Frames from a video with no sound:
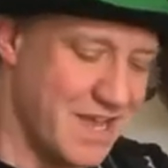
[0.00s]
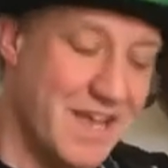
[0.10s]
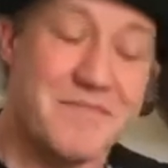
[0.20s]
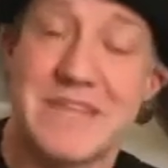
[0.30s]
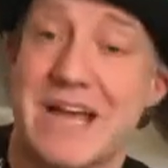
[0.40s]

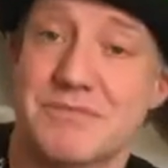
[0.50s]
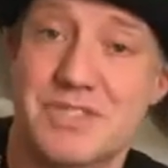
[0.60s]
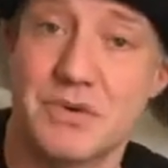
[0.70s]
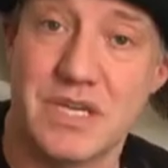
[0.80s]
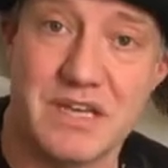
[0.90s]
Now,
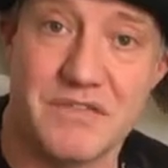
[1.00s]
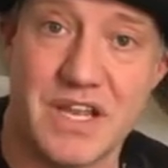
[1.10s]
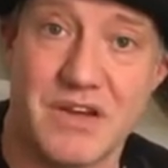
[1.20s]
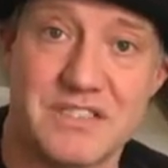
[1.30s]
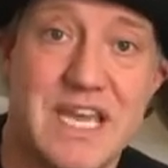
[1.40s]
talking of the
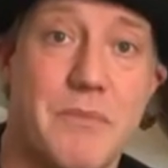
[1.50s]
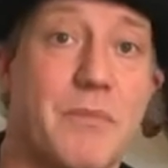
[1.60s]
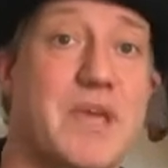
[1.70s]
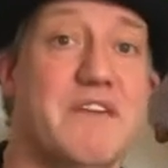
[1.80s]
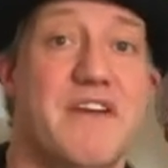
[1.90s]
lockdown, we
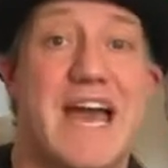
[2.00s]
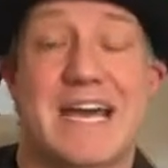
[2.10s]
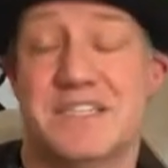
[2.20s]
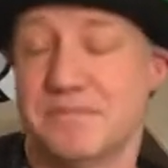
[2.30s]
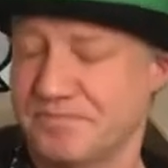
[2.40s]
have had
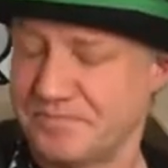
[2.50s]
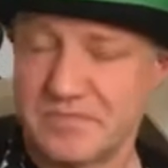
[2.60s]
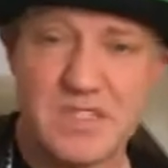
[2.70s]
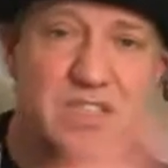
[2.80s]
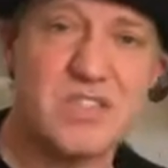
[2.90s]

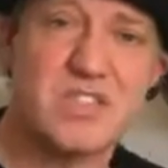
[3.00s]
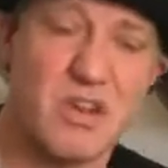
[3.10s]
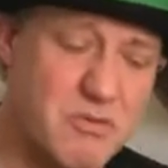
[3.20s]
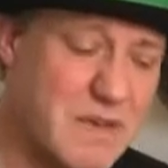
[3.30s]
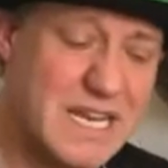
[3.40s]
so
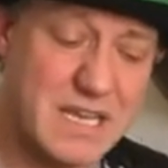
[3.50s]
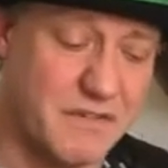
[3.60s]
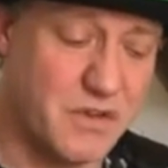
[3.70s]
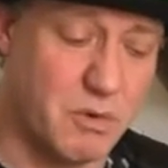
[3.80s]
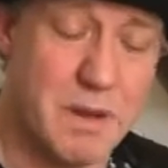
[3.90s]
many of
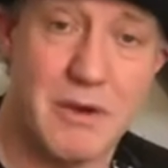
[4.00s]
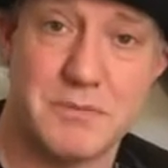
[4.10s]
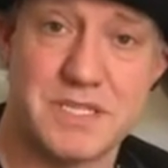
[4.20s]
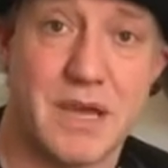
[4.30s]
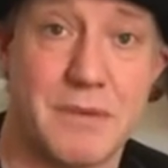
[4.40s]
your poems
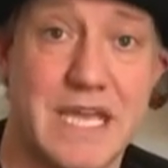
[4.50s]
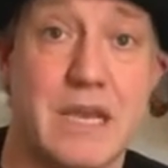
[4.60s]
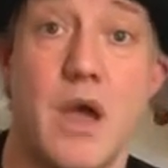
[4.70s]
coming in.